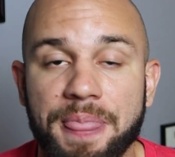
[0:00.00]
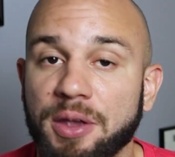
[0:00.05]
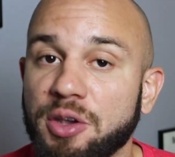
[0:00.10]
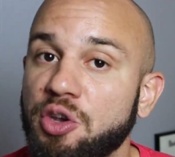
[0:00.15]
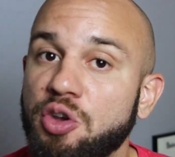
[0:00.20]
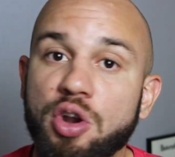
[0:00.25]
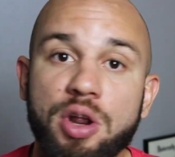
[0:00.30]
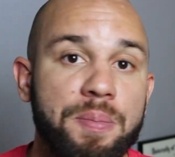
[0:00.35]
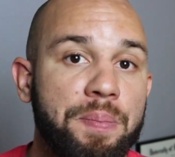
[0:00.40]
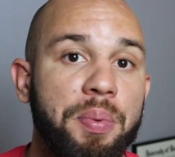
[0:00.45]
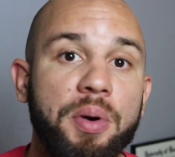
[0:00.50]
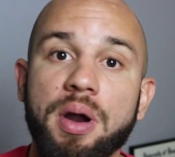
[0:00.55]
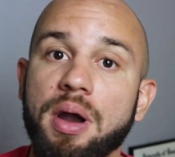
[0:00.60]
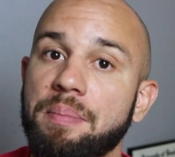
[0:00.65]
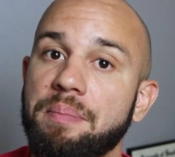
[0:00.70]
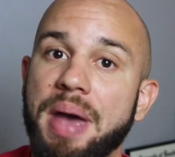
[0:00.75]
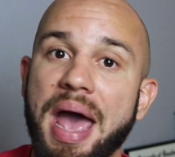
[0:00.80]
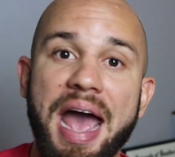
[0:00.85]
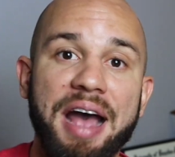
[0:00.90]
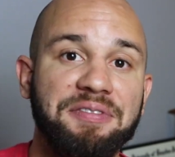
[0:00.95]
You didn't put
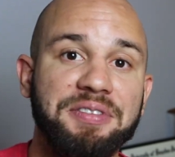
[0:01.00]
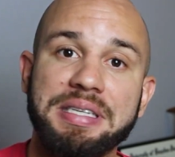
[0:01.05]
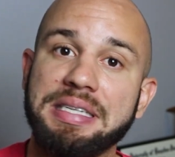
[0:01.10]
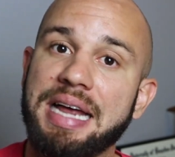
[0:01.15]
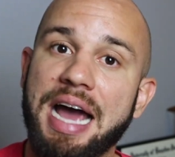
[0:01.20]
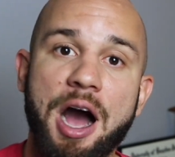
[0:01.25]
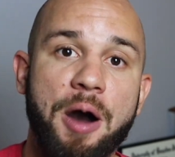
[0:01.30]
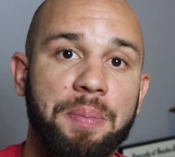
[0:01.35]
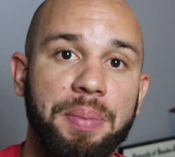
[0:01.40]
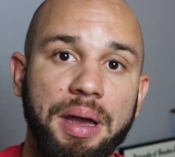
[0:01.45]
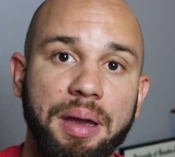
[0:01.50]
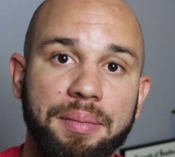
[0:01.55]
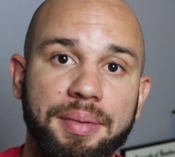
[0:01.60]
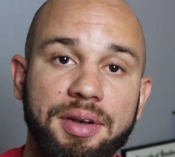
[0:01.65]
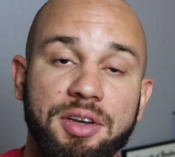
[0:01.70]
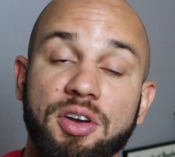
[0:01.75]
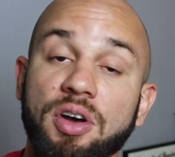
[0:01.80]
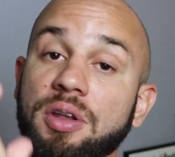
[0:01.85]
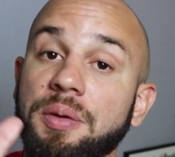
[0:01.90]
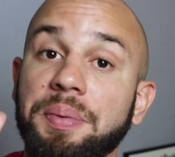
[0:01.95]
a hefty down
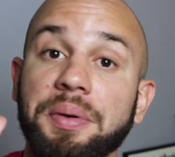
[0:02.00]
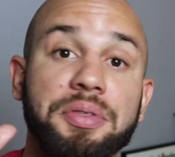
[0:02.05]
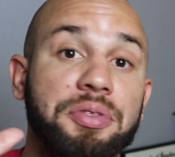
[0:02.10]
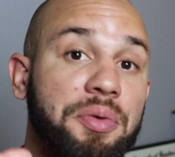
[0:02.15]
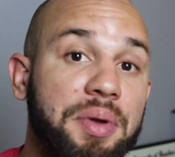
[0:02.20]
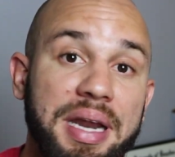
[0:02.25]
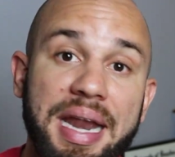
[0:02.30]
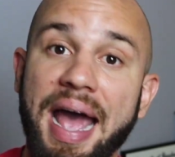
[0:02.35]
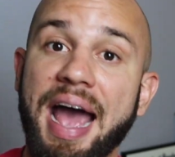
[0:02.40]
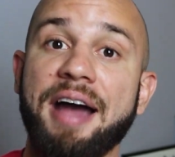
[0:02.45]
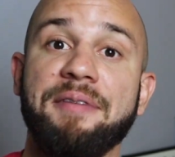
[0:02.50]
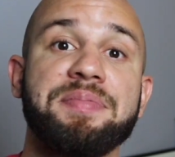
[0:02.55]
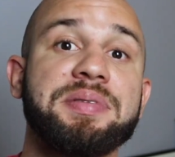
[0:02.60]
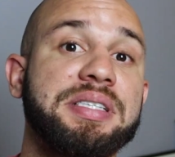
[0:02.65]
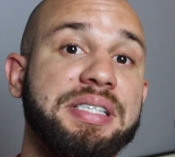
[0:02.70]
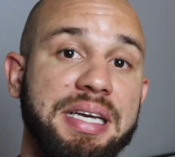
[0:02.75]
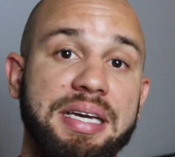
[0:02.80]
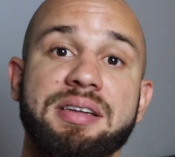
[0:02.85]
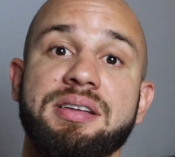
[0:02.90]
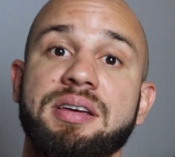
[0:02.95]
payment. You only put
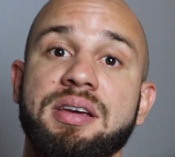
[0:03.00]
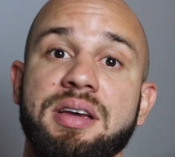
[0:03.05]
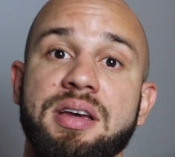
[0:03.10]
3.5%.